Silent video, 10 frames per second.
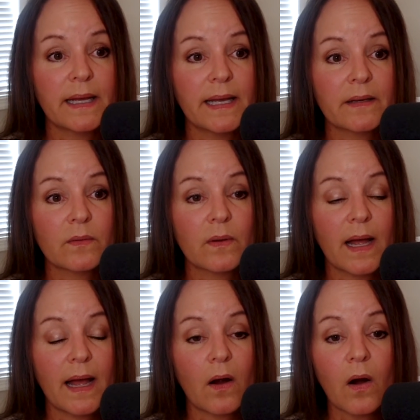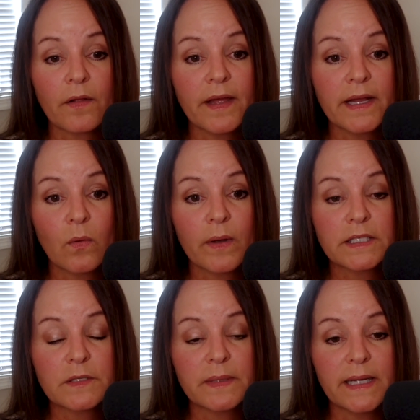And are they going
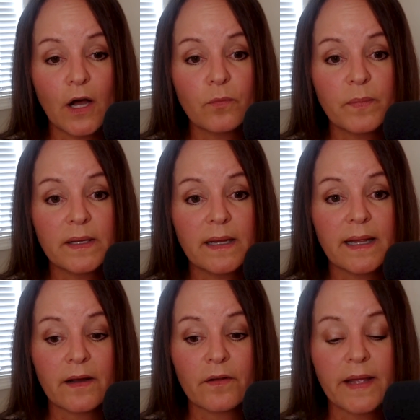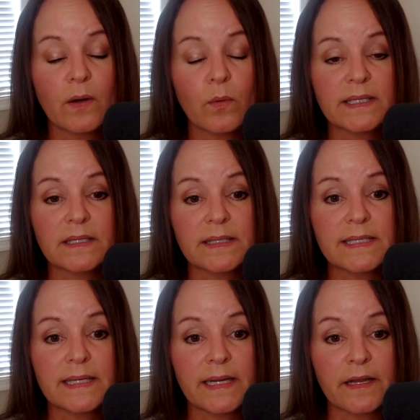to be open, and are they going to
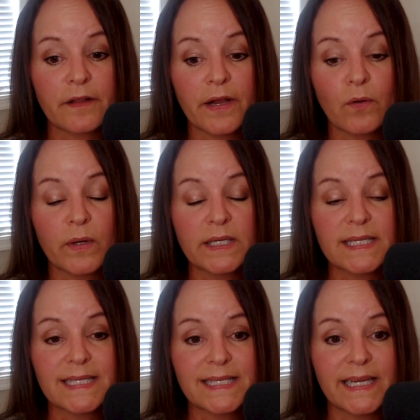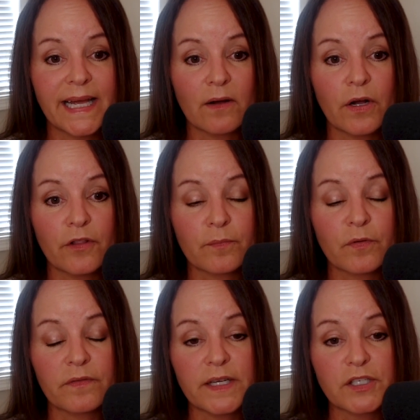listen, and are they going to seek out other
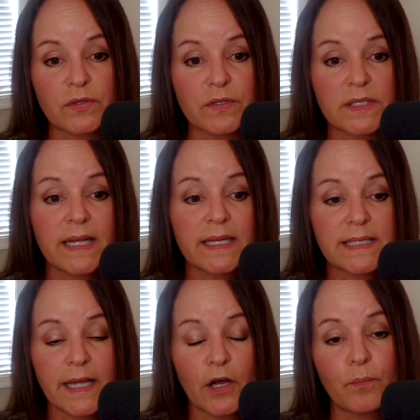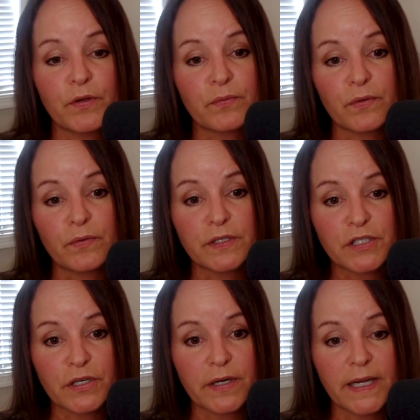professionals to help you through this
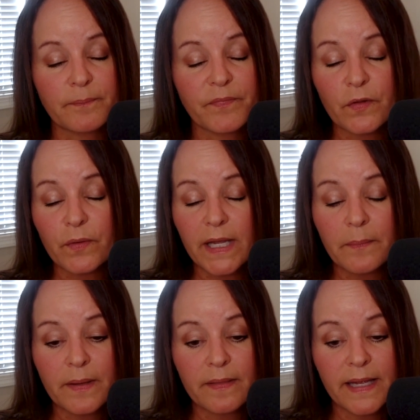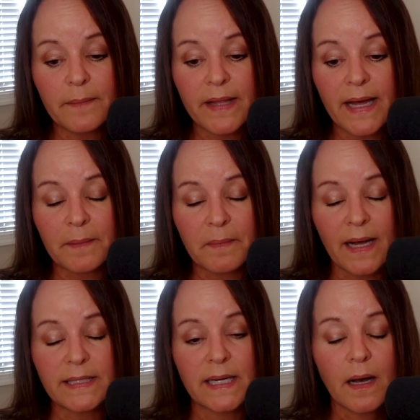journey? So keep that in
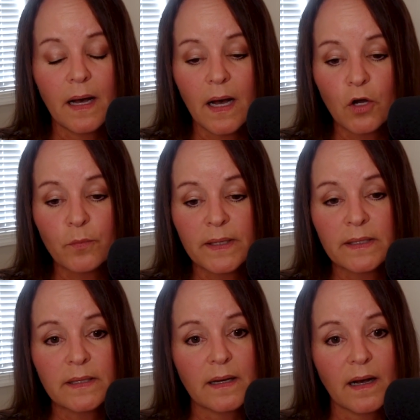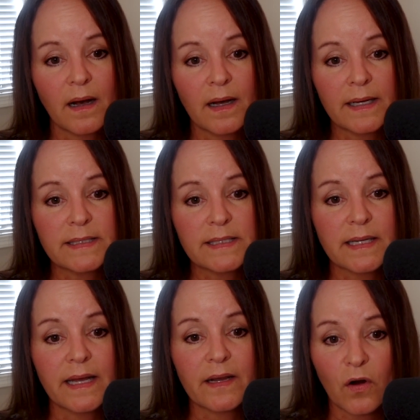mind. Open, honest,
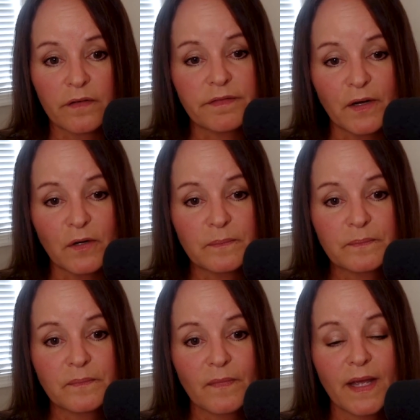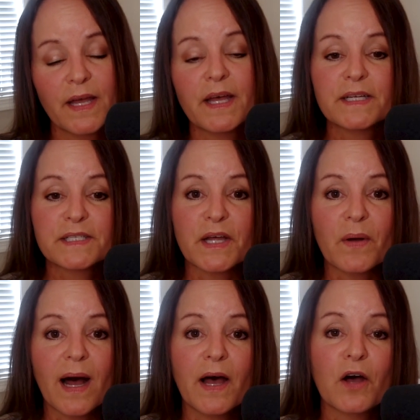and heartfelt. So
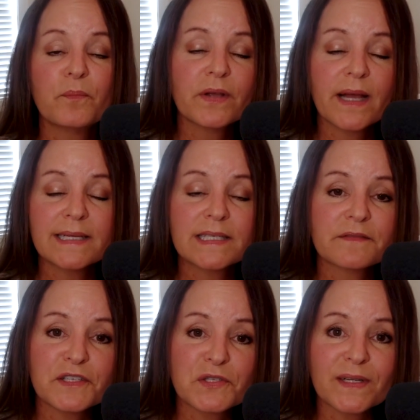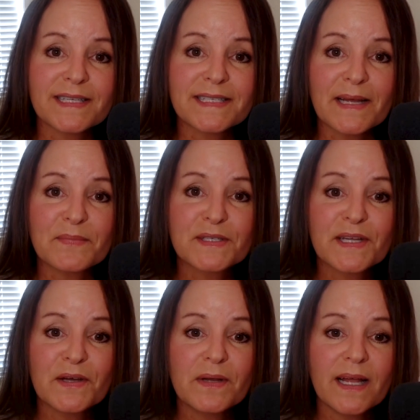I hope you guys have enjoyed this
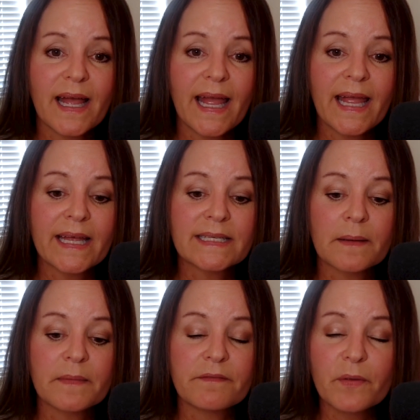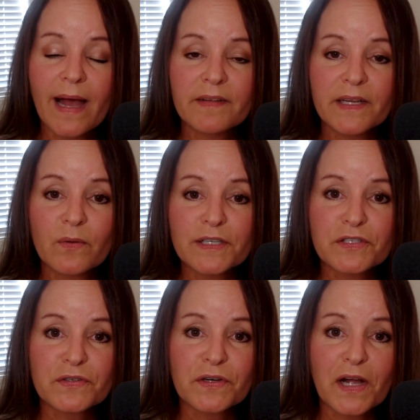episode. And if you have any
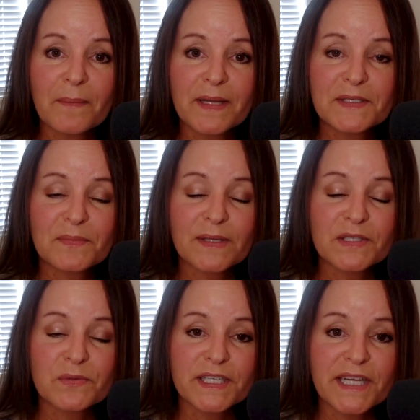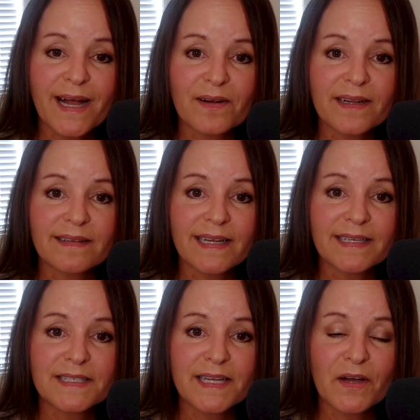questions or comments, please reach out and let
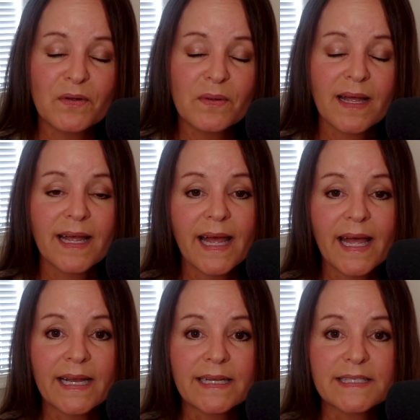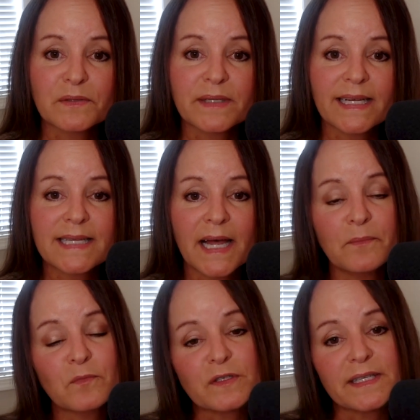us know. And until next time,
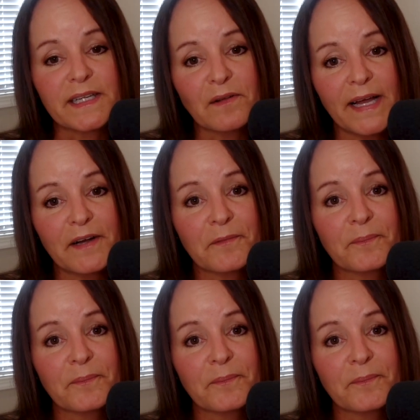we'll see y'all later.